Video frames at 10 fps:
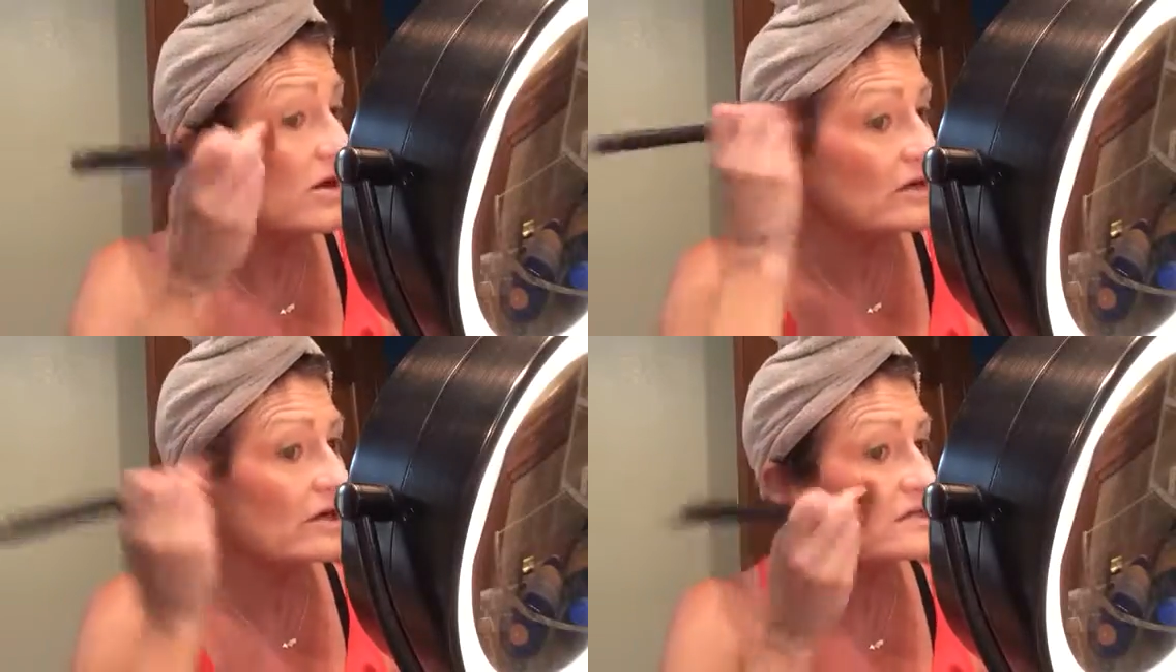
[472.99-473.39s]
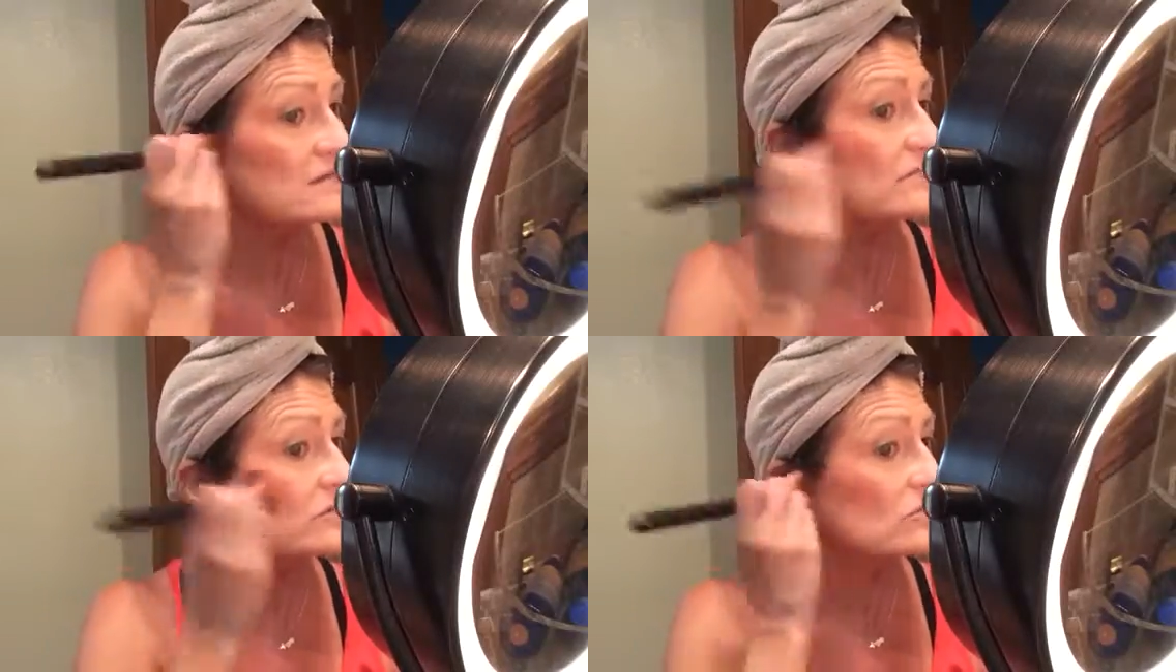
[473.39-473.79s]
I'm not going to
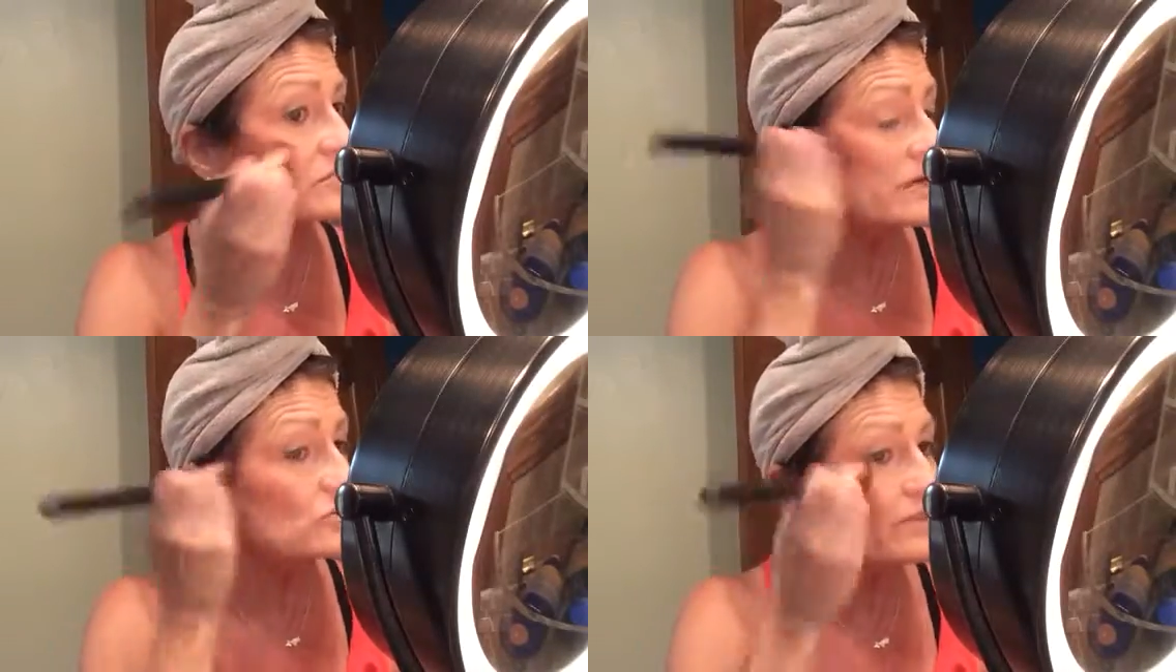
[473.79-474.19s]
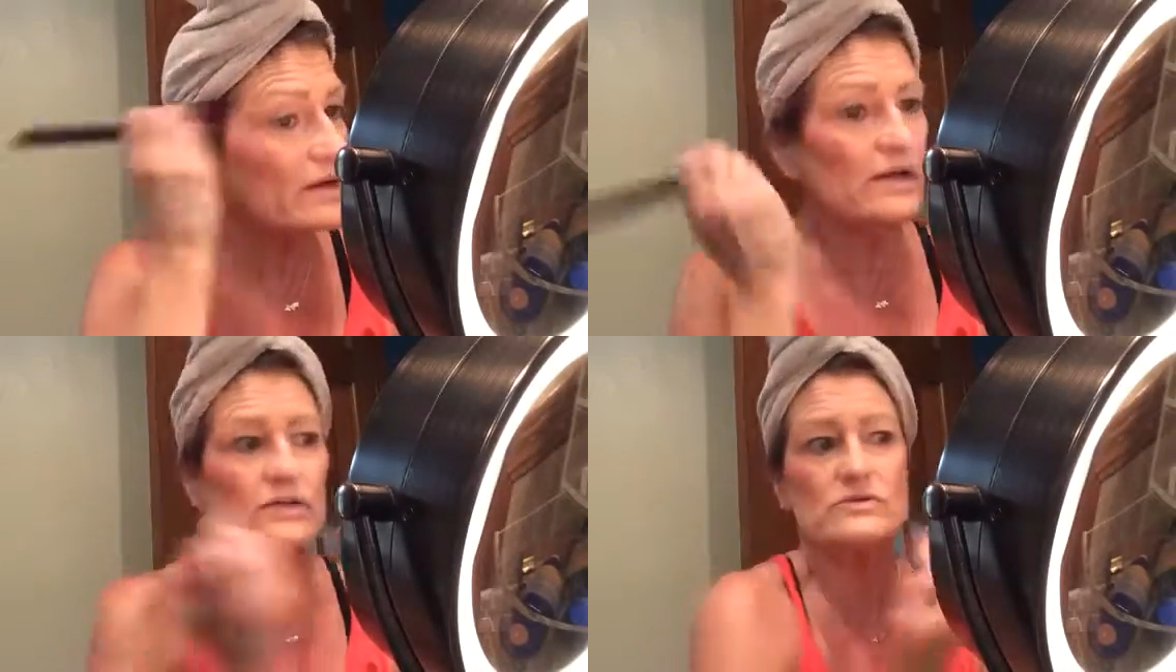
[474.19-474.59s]
smear, smudge, or
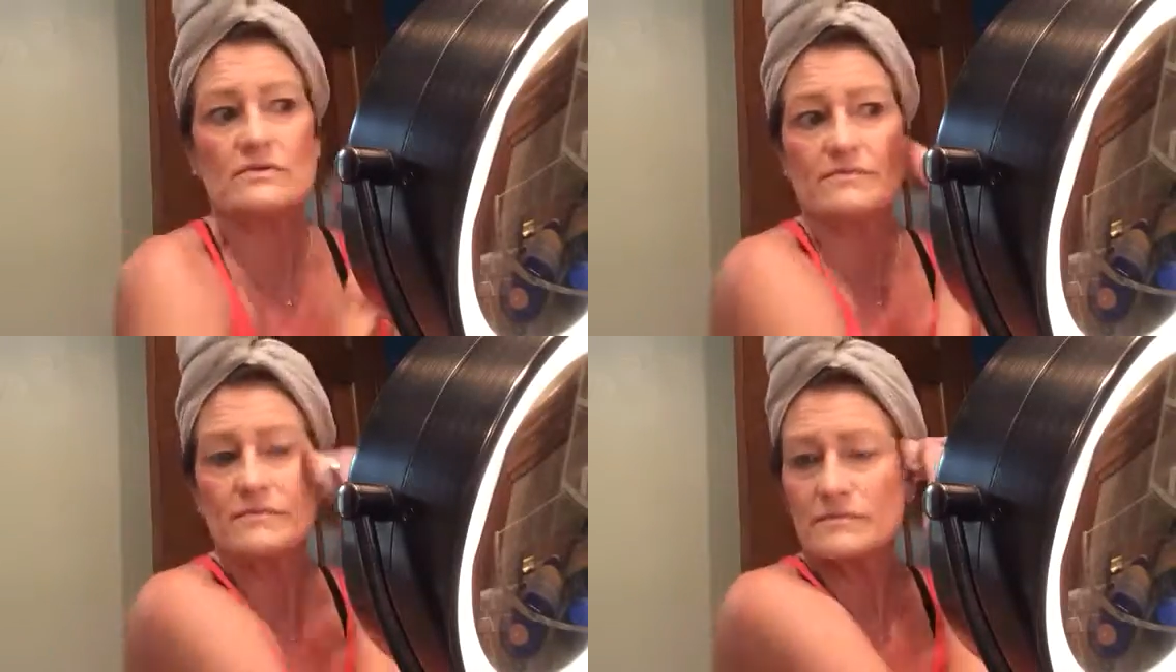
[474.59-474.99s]
budge.